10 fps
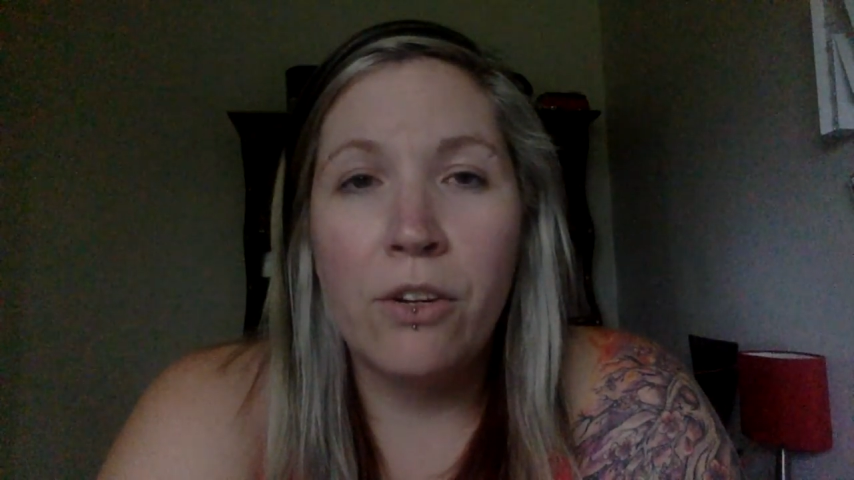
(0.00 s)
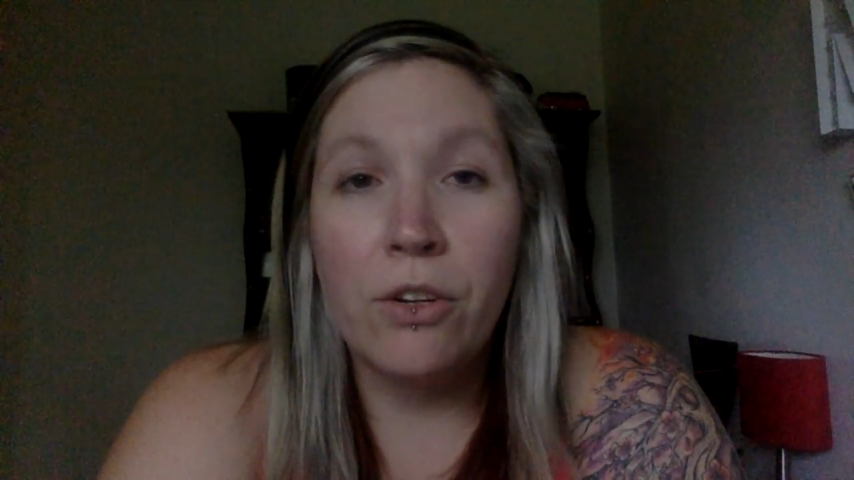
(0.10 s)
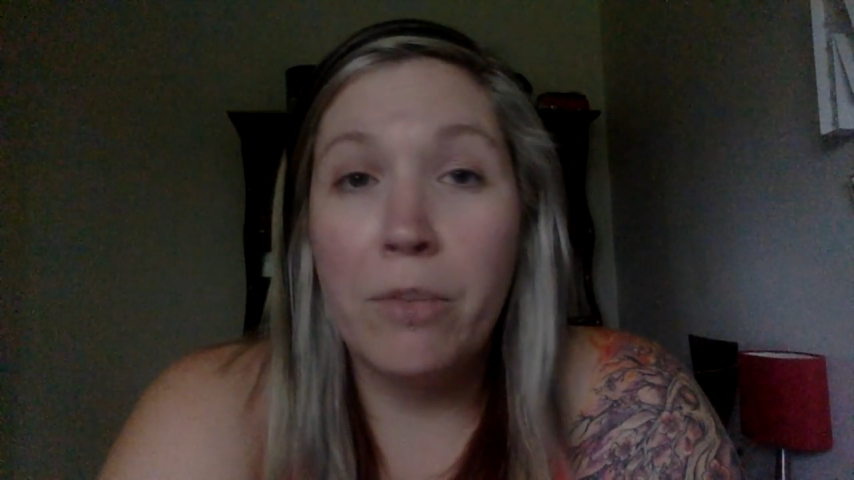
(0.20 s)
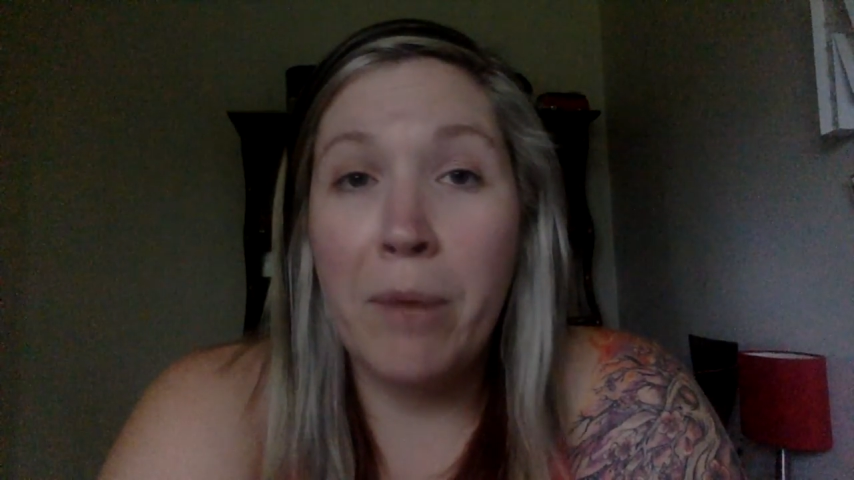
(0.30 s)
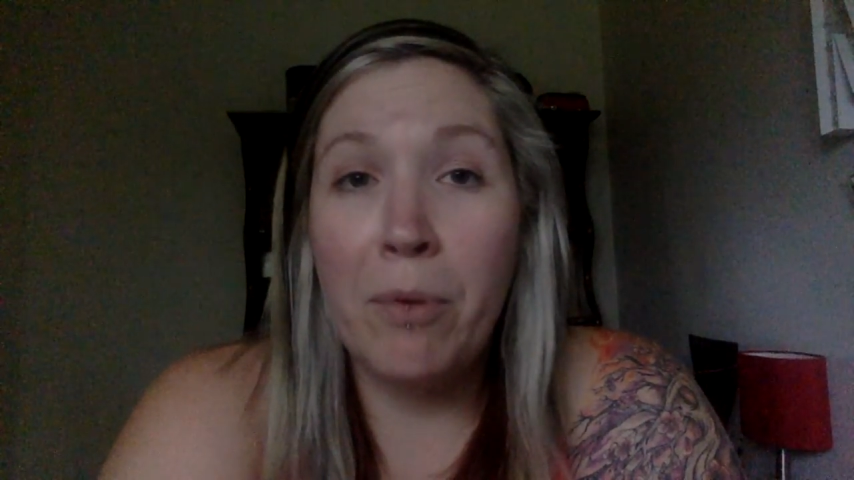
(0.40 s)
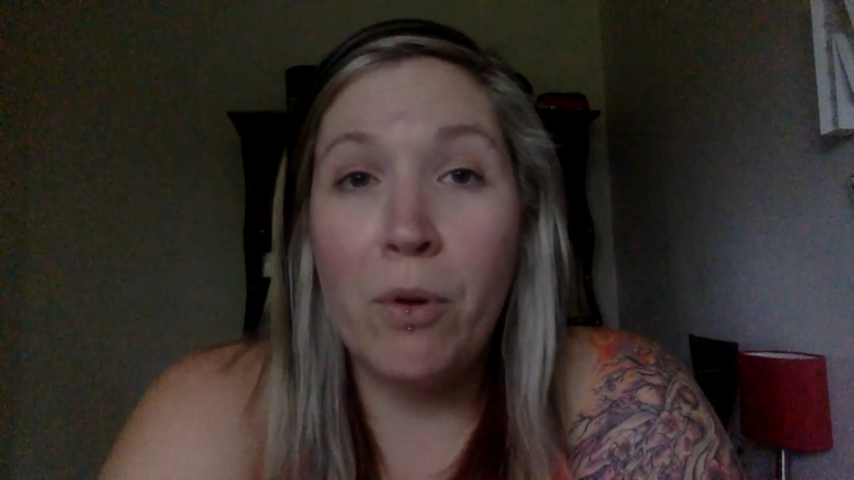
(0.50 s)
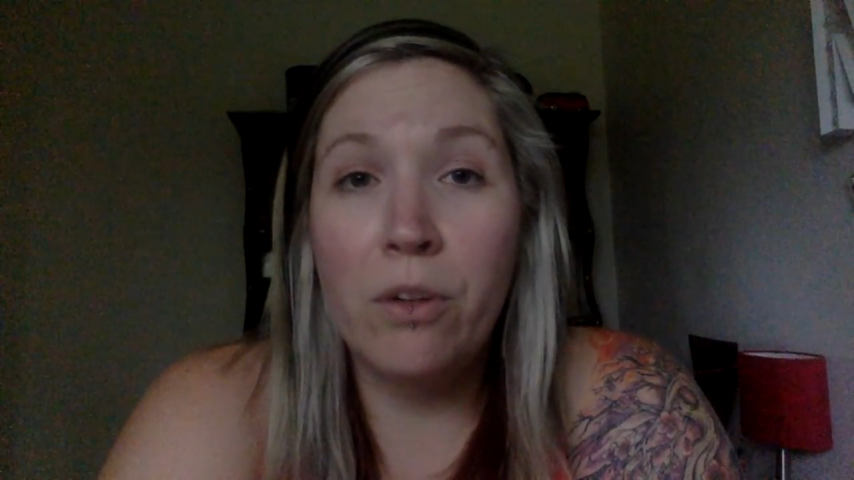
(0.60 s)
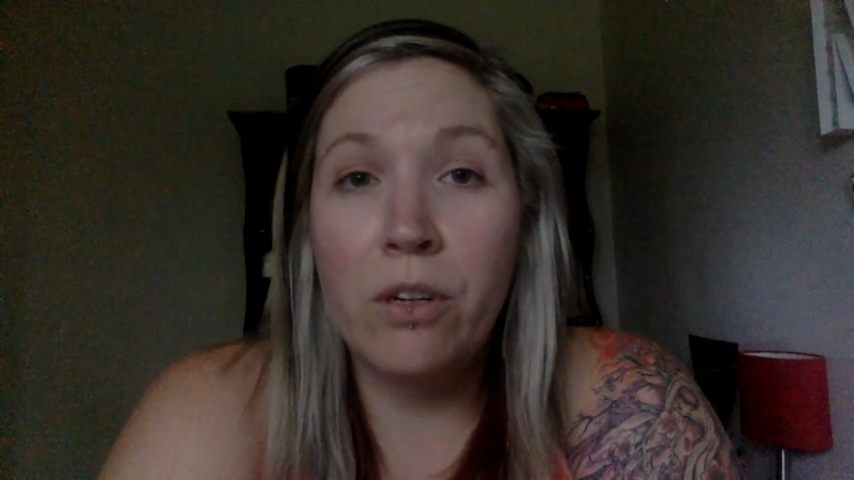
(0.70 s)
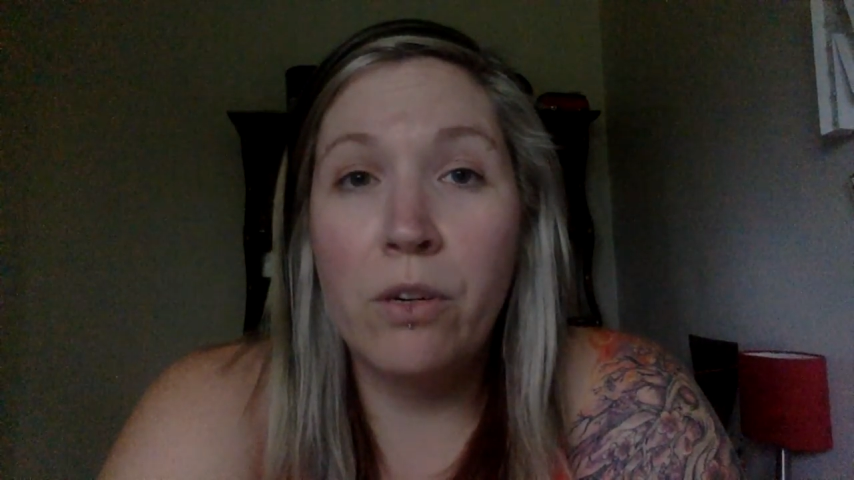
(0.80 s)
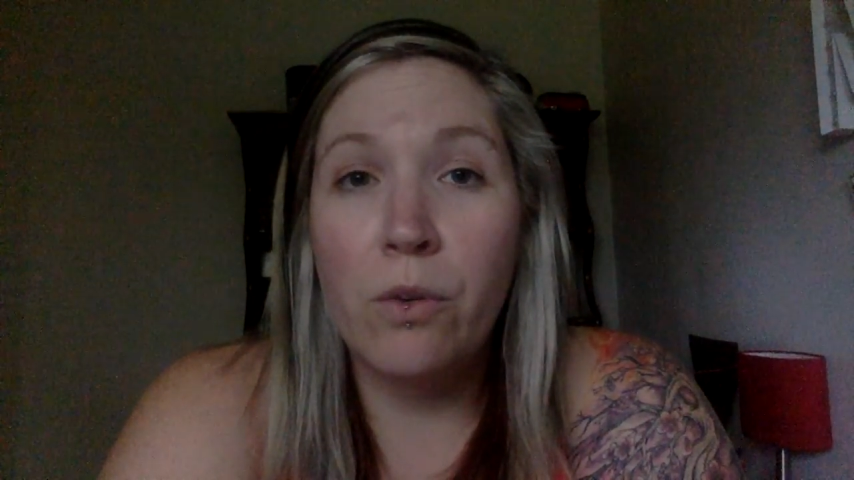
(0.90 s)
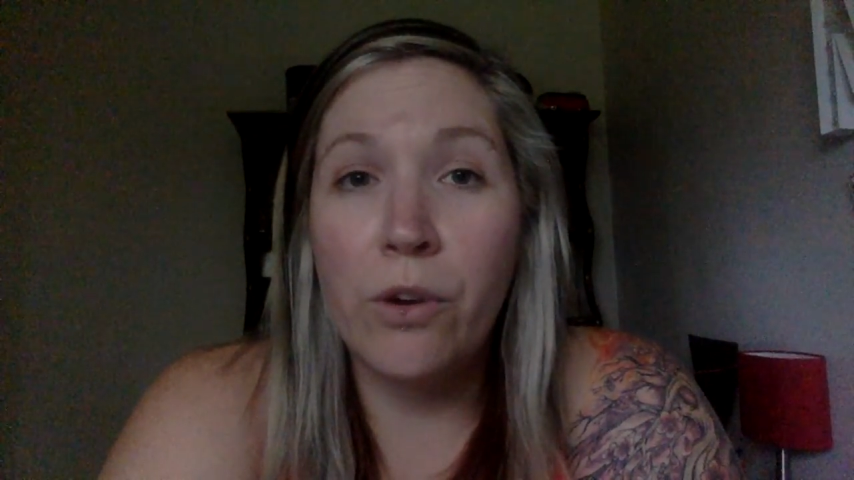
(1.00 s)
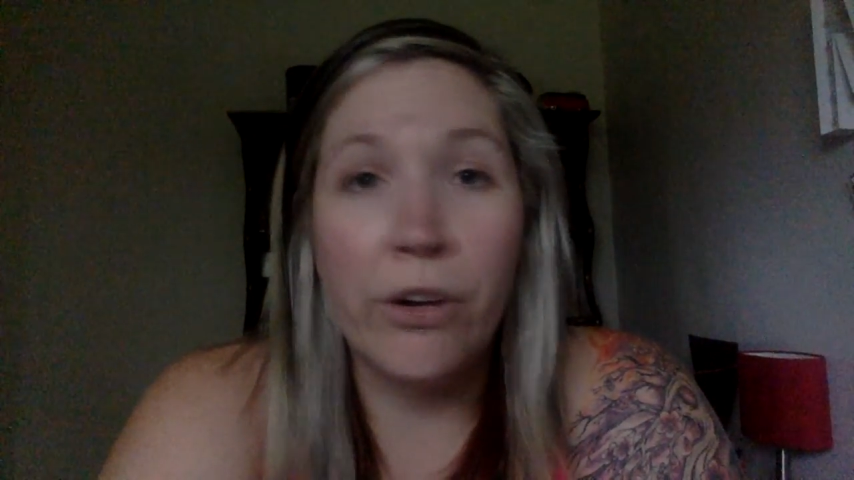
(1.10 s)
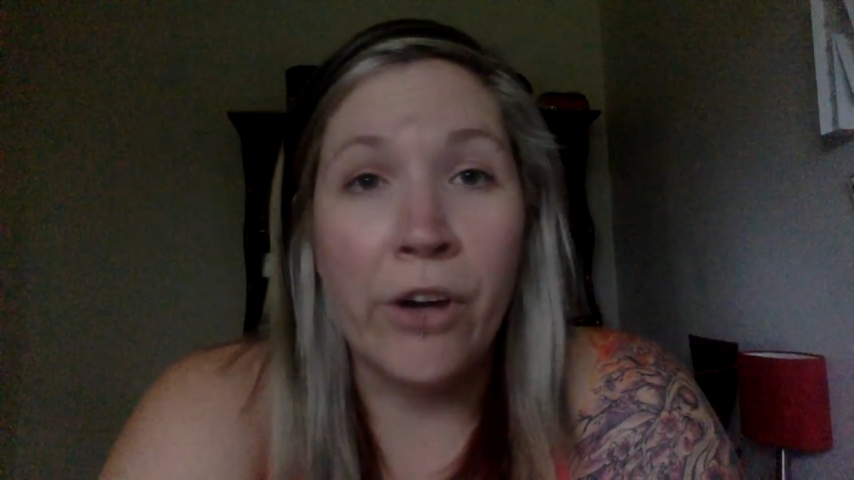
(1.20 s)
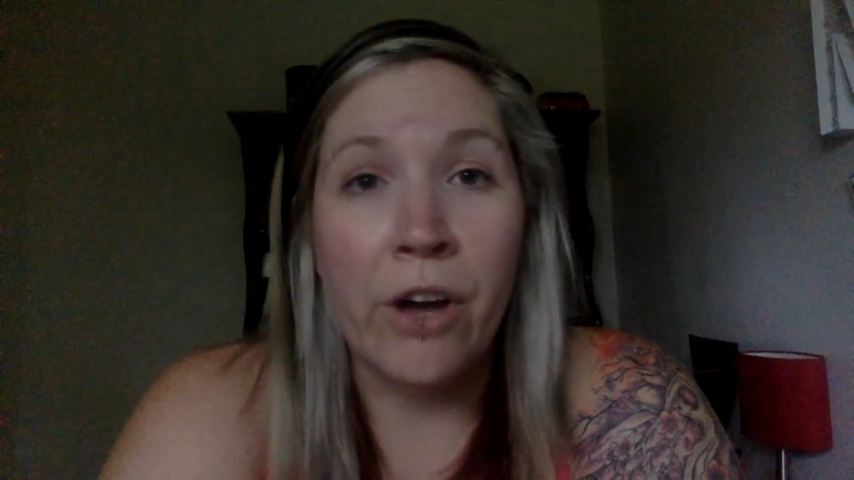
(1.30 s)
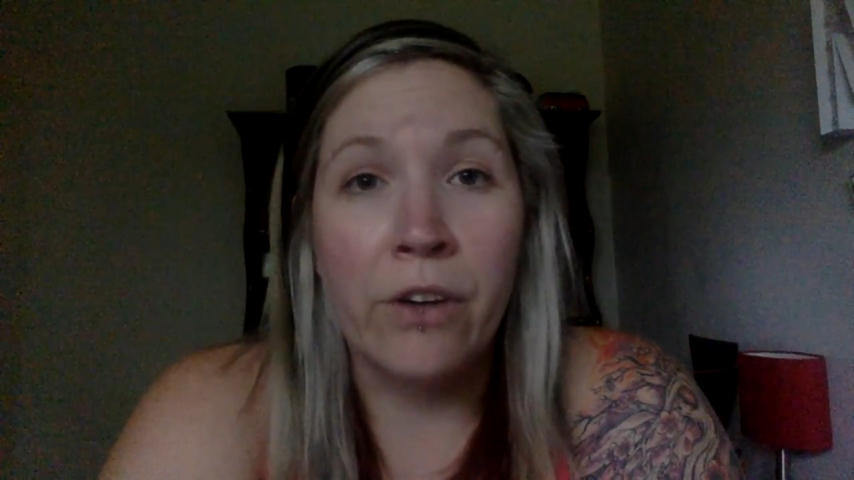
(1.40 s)
you're bipolar or
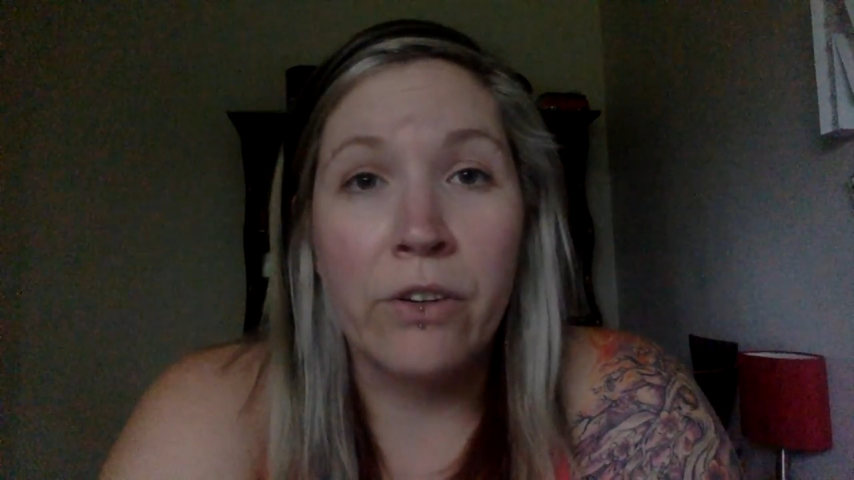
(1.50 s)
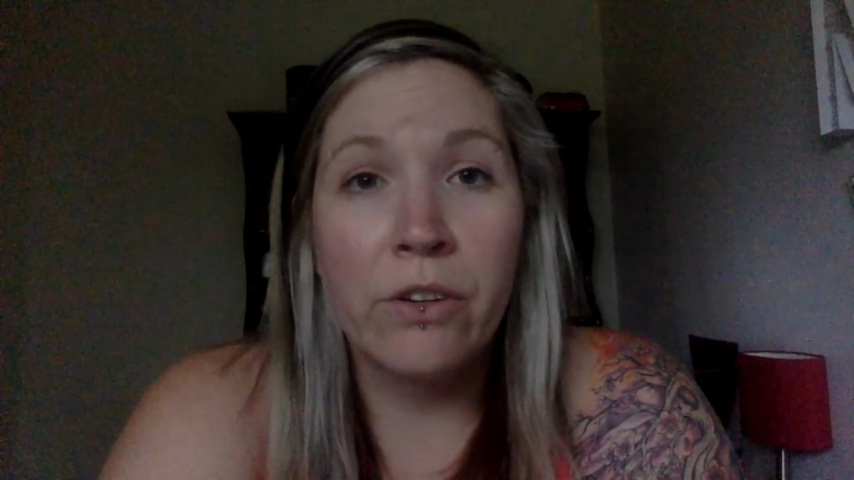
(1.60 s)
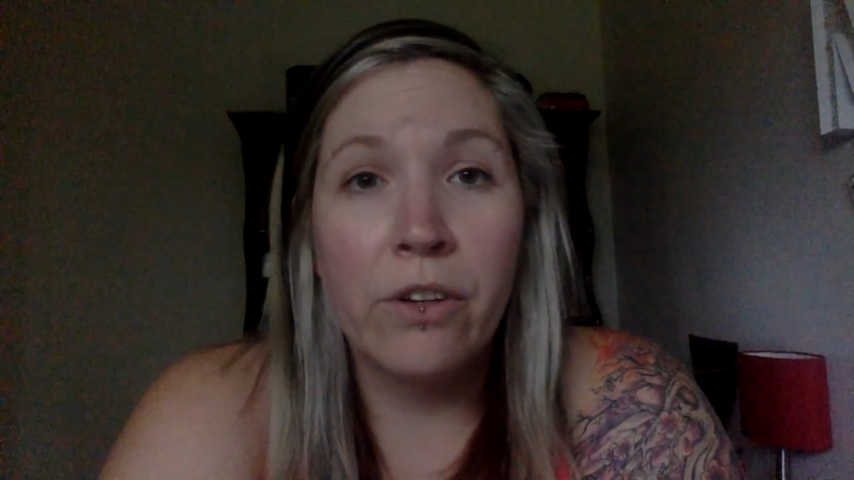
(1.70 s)
you're not.